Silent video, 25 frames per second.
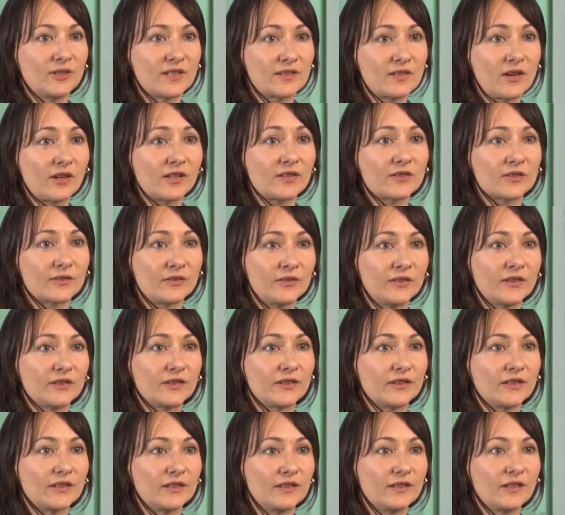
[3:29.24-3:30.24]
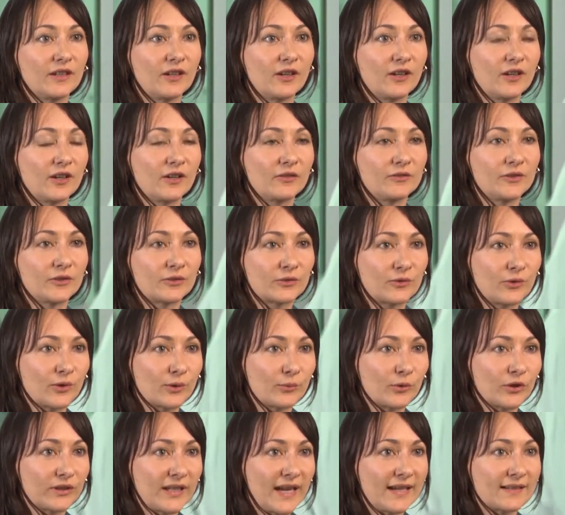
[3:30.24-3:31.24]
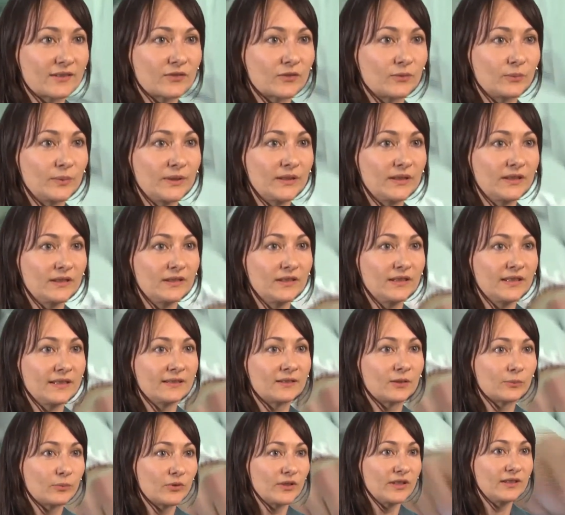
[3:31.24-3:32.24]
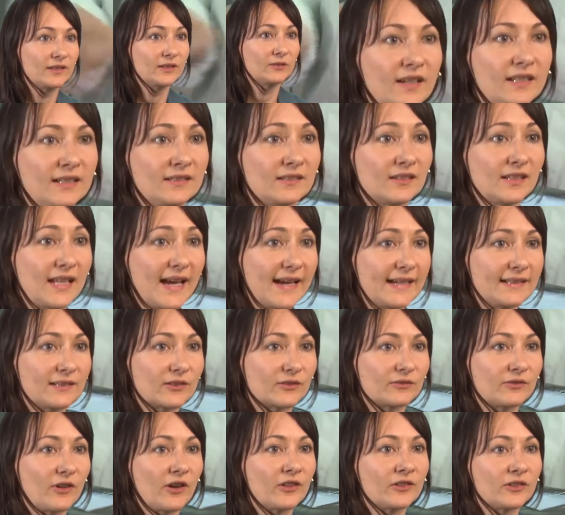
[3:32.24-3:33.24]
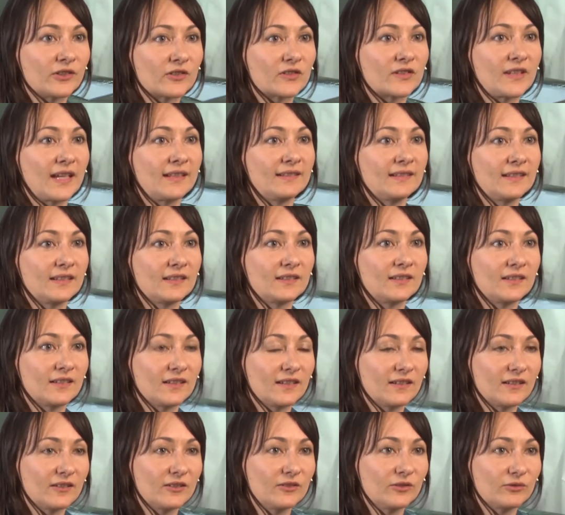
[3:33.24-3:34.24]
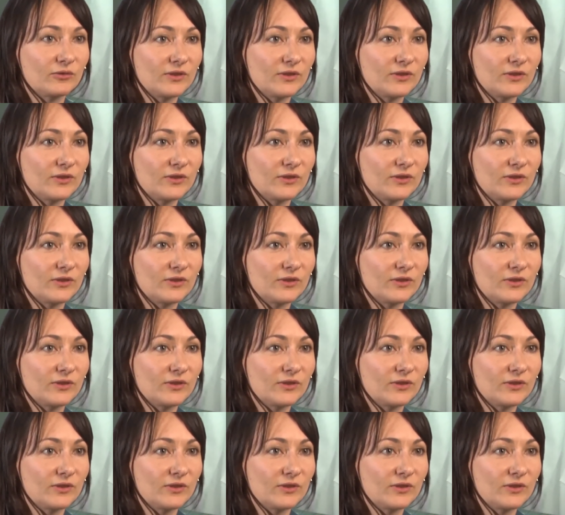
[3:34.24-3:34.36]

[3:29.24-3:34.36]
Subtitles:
results of the scoreboard has to be interpreted in the light of understanding the